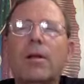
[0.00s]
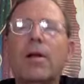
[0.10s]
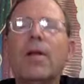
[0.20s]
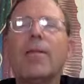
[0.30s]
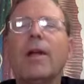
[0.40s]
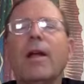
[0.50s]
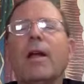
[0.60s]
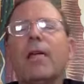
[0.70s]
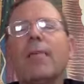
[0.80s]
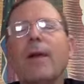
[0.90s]
tell you about
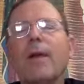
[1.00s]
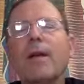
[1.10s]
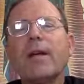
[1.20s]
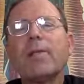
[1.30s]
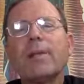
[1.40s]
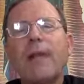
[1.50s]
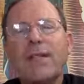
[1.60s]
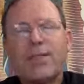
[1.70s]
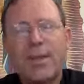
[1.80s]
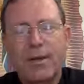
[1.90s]
an American
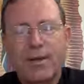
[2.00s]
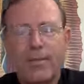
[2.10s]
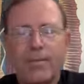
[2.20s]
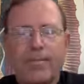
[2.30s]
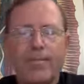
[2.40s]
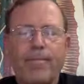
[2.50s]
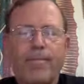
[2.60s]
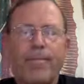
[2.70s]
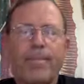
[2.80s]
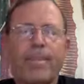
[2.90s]
blessed.
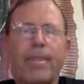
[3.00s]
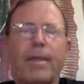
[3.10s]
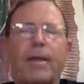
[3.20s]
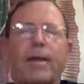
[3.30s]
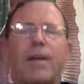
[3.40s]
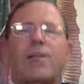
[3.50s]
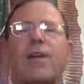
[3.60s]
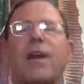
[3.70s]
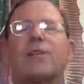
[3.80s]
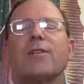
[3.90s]

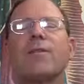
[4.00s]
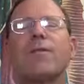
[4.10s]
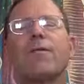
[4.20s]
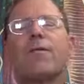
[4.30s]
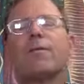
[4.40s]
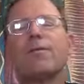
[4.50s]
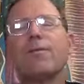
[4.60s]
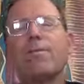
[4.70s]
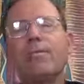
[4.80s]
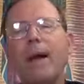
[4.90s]
He's actually the first
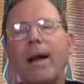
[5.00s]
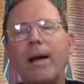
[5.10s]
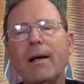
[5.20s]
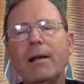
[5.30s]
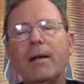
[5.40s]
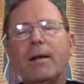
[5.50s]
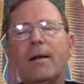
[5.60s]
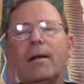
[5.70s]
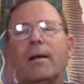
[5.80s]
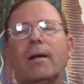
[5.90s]
male
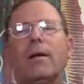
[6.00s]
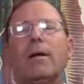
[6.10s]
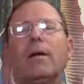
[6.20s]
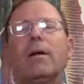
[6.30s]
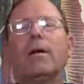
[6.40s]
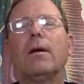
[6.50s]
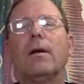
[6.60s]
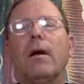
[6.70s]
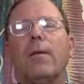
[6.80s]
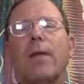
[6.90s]

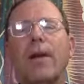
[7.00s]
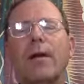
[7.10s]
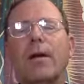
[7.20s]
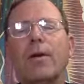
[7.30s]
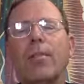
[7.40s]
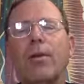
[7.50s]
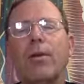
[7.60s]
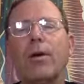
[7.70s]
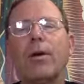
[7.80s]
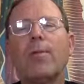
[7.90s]
American
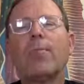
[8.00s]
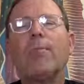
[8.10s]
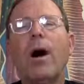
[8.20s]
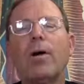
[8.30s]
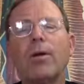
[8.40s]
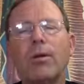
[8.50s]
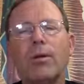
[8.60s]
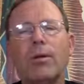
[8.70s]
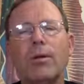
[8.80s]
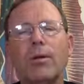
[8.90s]
born
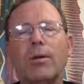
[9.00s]
martyr